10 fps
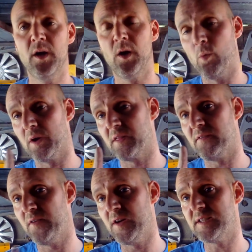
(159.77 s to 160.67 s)
One of the
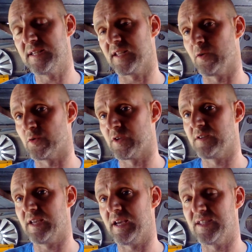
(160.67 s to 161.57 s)
first things I'd also
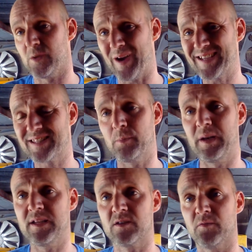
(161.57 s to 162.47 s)
say is to ask the
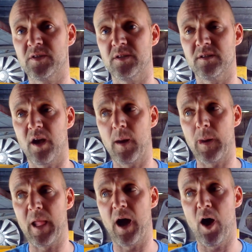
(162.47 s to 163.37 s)
police officers,
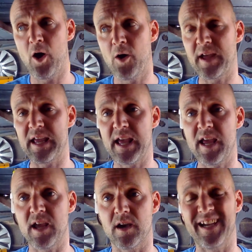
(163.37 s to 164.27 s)
are they
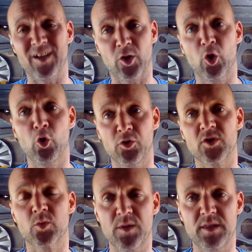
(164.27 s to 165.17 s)
here in
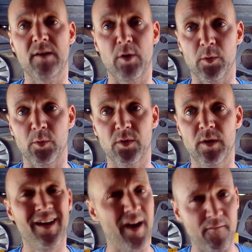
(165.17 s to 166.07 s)
accordance with their oath?
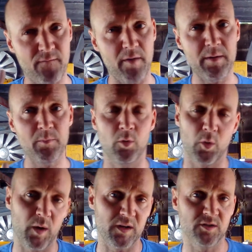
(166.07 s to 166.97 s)
A very important
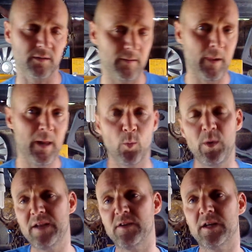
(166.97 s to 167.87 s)
question. We
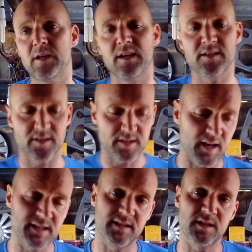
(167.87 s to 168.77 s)
live in a
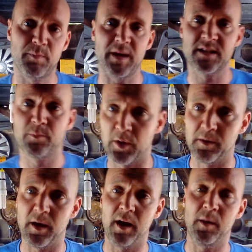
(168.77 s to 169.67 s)
society that's based upon
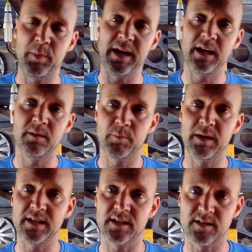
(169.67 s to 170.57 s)
a Pelian
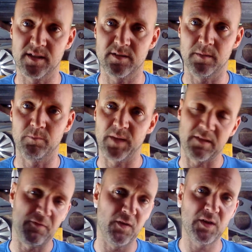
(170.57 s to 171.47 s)
policing system. Now, the
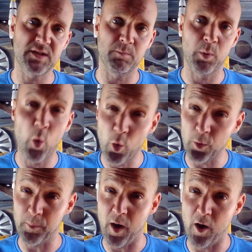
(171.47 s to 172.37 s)
first
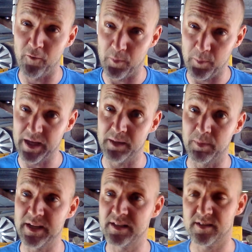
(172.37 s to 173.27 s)
important part of a Pelian
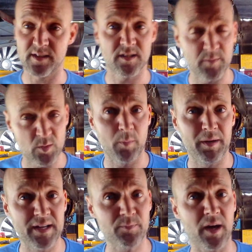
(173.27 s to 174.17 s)
policing system is we're
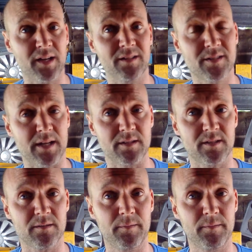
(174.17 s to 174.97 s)
policed by consent.